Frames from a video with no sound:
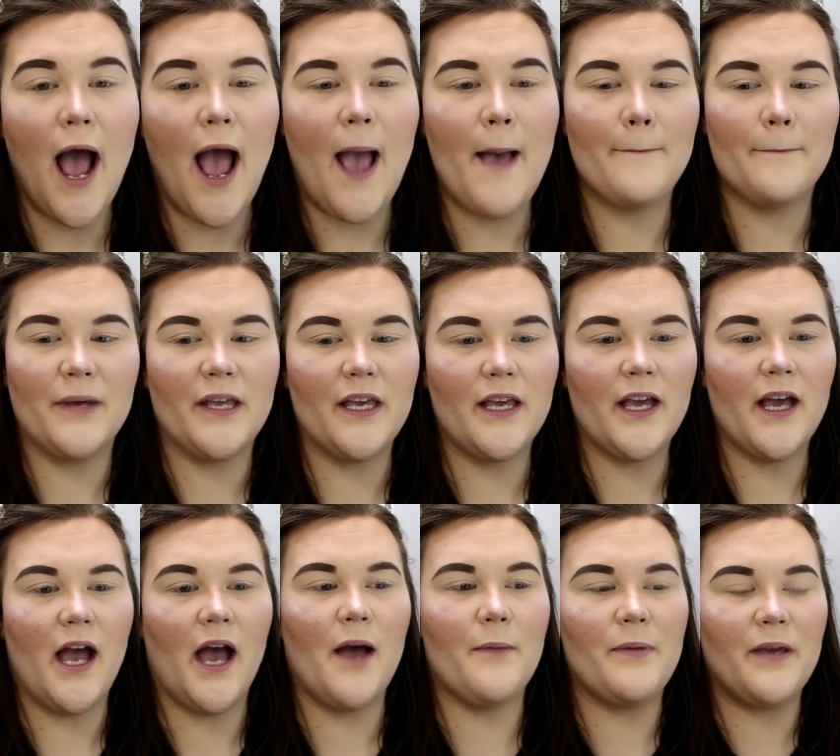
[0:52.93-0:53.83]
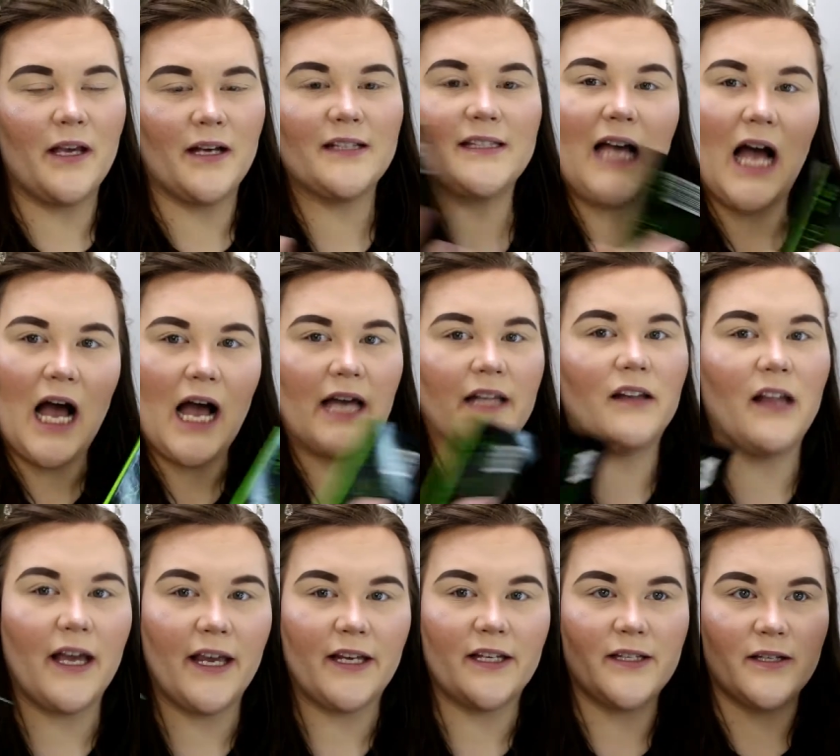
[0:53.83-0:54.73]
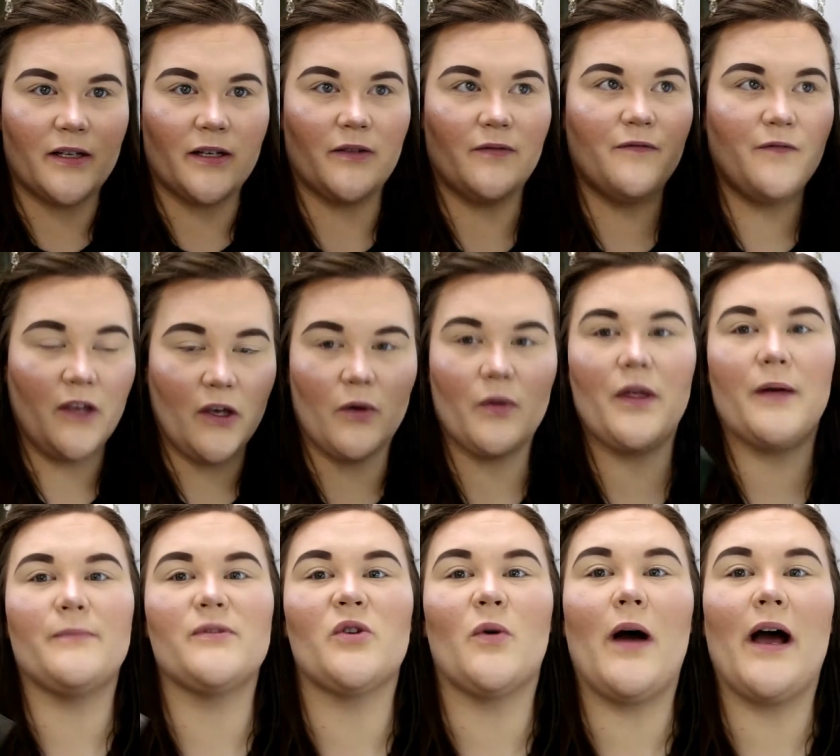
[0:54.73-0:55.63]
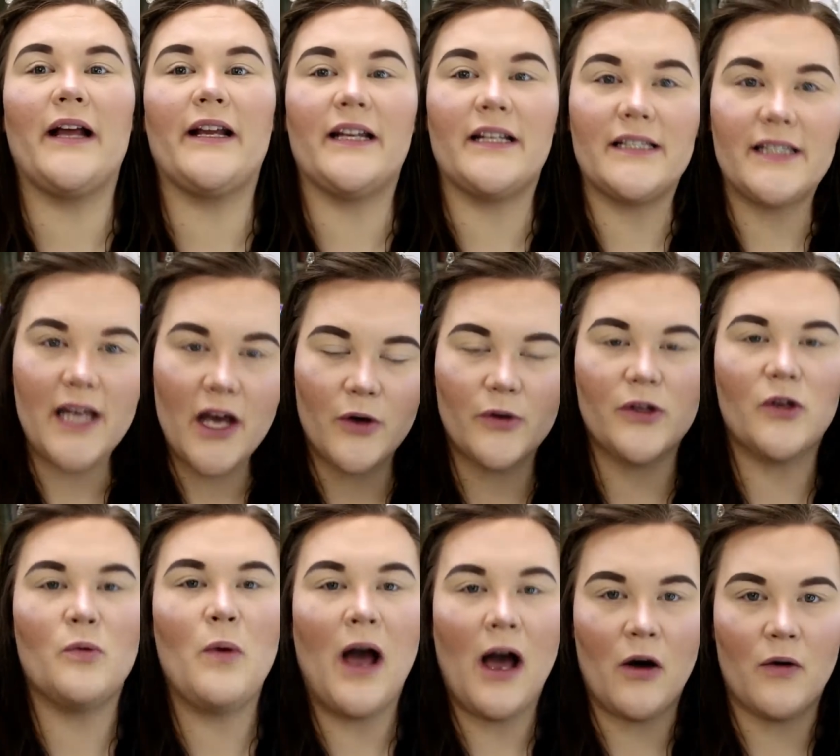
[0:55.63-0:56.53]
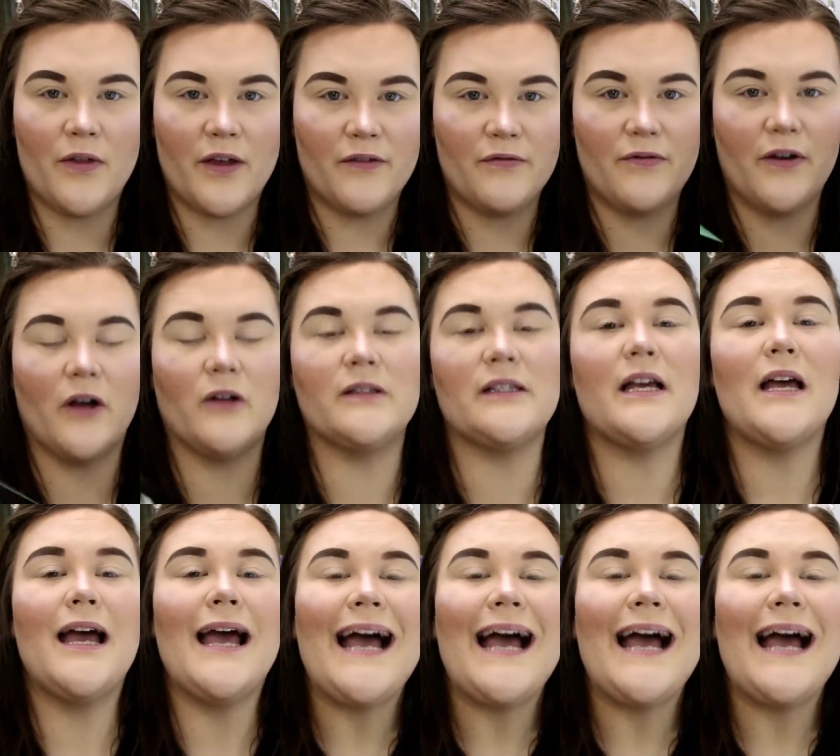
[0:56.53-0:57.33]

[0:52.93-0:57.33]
and B, because I like to feel them so I can tell you how they felt